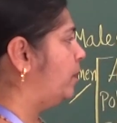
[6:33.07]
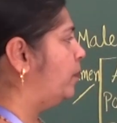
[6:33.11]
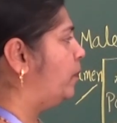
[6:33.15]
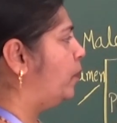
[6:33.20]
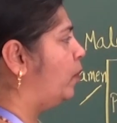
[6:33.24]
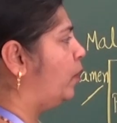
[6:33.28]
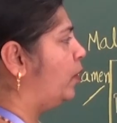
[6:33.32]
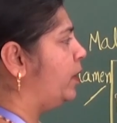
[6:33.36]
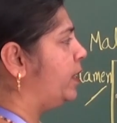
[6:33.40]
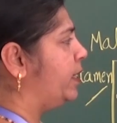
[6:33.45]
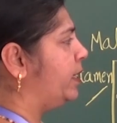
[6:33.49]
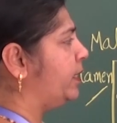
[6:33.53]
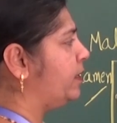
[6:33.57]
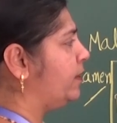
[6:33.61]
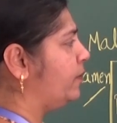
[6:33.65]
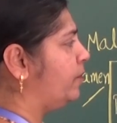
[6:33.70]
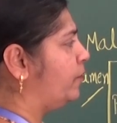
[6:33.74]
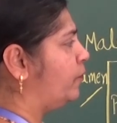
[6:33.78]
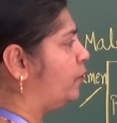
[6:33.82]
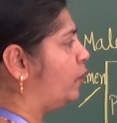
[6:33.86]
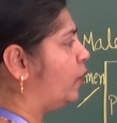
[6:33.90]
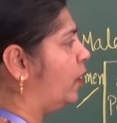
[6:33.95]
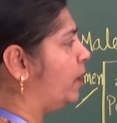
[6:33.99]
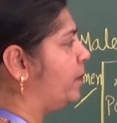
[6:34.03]
Pollen
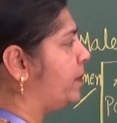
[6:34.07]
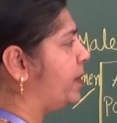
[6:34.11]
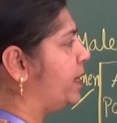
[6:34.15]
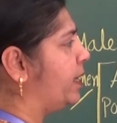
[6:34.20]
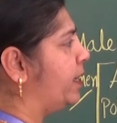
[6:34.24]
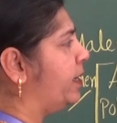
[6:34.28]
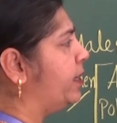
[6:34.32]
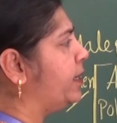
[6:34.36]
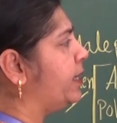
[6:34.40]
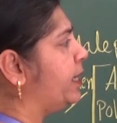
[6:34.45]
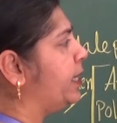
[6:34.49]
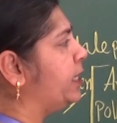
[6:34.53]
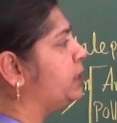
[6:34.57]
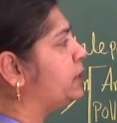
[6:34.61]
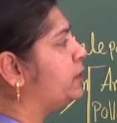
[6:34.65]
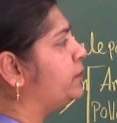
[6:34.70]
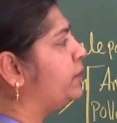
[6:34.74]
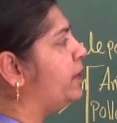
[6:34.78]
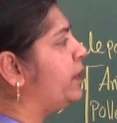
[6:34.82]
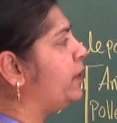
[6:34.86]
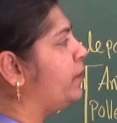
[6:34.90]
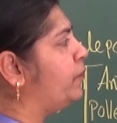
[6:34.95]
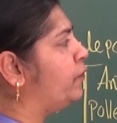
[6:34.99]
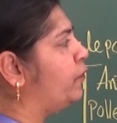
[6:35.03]
from here, it
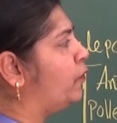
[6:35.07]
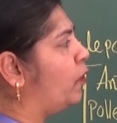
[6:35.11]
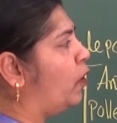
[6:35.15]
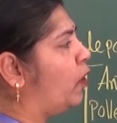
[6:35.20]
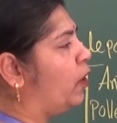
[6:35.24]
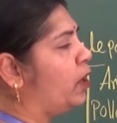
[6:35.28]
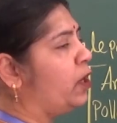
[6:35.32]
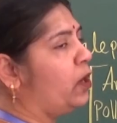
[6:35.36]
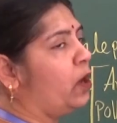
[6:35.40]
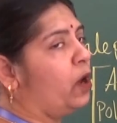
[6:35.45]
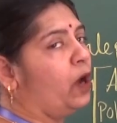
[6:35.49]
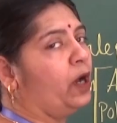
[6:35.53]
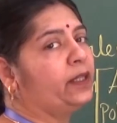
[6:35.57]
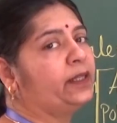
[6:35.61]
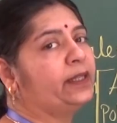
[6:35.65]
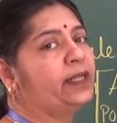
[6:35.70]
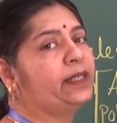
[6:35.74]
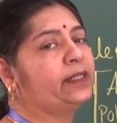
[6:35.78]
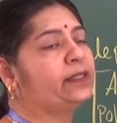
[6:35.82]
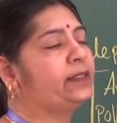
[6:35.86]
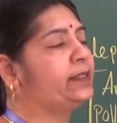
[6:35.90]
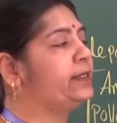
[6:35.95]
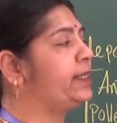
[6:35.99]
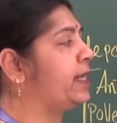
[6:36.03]
will fall on
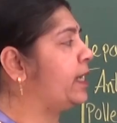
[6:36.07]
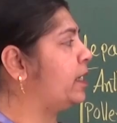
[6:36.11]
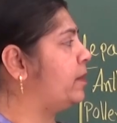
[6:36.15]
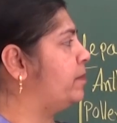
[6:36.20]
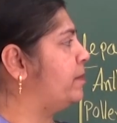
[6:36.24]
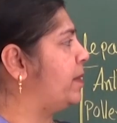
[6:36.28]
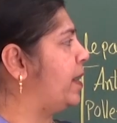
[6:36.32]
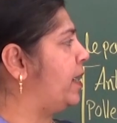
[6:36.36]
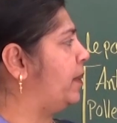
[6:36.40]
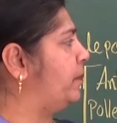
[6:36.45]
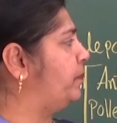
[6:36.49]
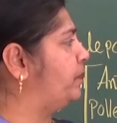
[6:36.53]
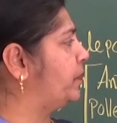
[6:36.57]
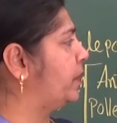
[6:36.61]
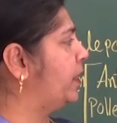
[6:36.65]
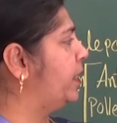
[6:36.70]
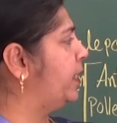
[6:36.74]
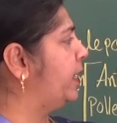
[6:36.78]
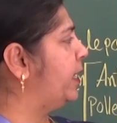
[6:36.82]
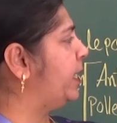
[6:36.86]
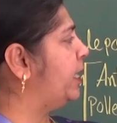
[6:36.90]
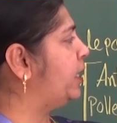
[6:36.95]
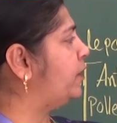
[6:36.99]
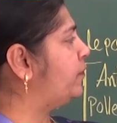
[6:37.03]
the stigma.
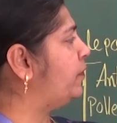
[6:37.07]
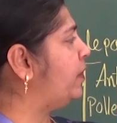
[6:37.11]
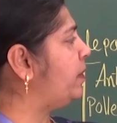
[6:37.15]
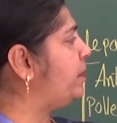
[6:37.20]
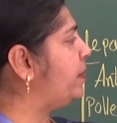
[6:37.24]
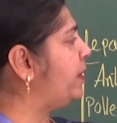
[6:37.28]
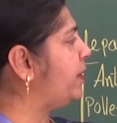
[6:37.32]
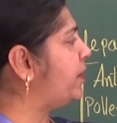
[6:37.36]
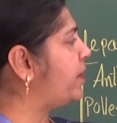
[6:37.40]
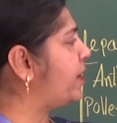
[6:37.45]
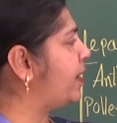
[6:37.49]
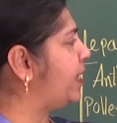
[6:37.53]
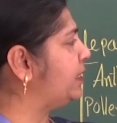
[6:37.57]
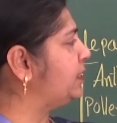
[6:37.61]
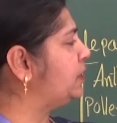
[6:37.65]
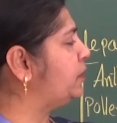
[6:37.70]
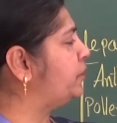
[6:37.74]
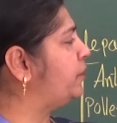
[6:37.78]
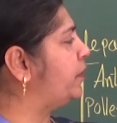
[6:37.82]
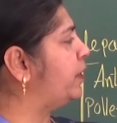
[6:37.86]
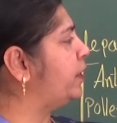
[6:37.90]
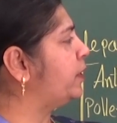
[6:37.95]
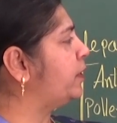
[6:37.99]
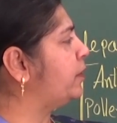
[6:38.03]
It will be
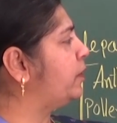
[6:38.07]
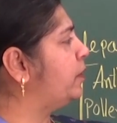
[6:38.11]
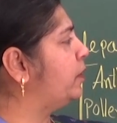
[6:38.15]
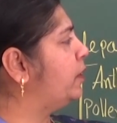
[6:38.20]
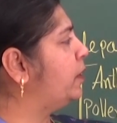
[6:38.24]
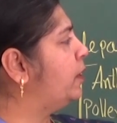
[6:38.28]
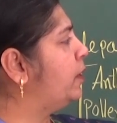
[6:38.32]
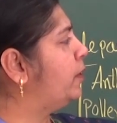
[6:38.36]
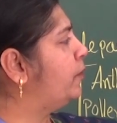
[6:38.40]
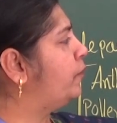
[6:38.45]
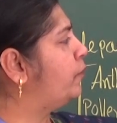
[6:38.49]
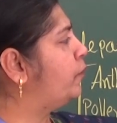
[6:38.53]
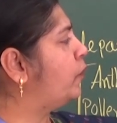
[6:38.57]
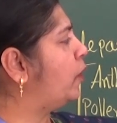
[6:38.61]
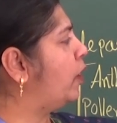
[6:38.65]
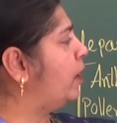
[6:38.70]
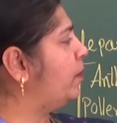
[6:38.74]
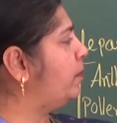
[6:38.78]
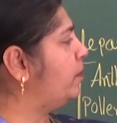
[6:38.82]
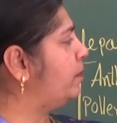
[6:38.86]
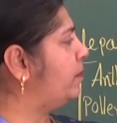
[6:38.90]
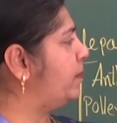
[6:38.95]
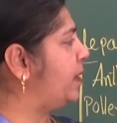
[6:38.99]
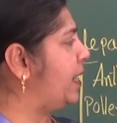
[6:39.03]
transferred
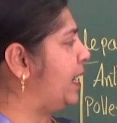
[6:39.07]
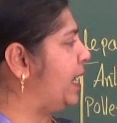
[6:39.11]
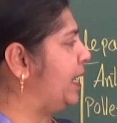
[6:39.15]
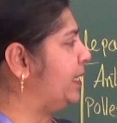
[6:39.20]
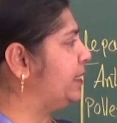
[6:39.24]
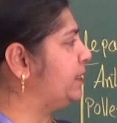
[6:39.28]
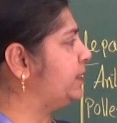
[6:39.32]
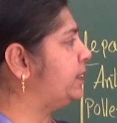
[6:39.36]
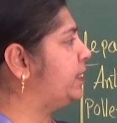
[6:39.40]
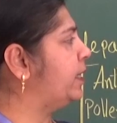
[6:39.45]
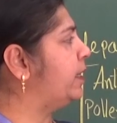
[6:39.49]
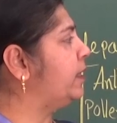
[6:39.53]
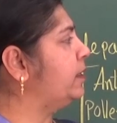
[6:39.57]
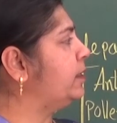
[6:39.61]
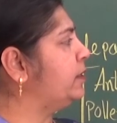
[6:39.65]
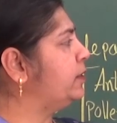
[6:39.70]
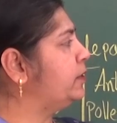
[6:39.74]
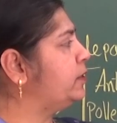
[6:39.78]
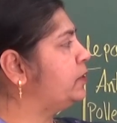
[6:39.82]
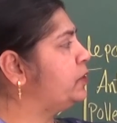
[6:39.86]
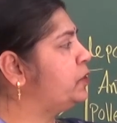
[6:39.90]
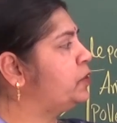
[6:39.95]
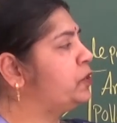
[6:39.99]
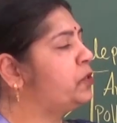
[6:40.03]
from
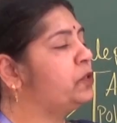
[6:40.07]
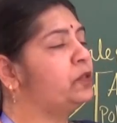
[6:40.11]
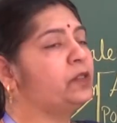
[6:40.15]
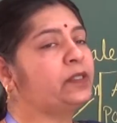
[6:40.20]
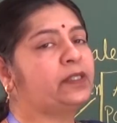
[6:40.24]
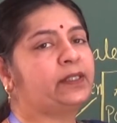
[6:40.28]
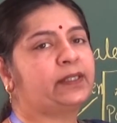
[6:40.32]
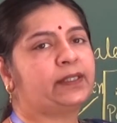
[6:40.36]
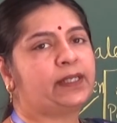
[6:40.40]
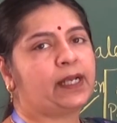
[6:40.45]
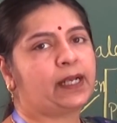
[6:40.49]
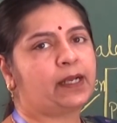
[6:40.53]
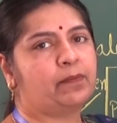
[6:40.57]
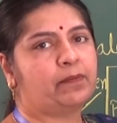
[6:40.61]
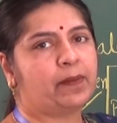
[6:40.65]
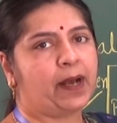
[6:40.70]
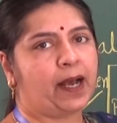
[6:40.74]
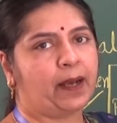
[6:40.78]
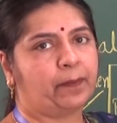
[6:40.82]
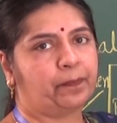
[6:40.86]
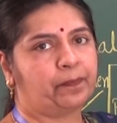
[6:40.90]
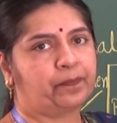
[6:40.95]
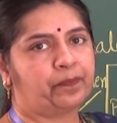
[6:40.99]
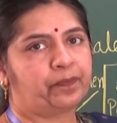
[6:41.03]
anther to
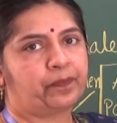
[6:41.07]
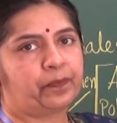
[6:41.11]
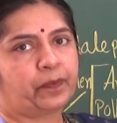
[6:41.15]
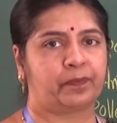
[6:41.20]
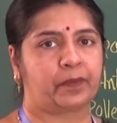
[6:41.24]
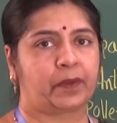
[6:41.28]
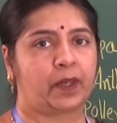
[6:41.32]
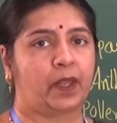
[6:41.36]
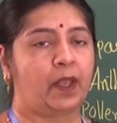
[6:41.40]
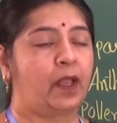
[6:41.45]
stigma.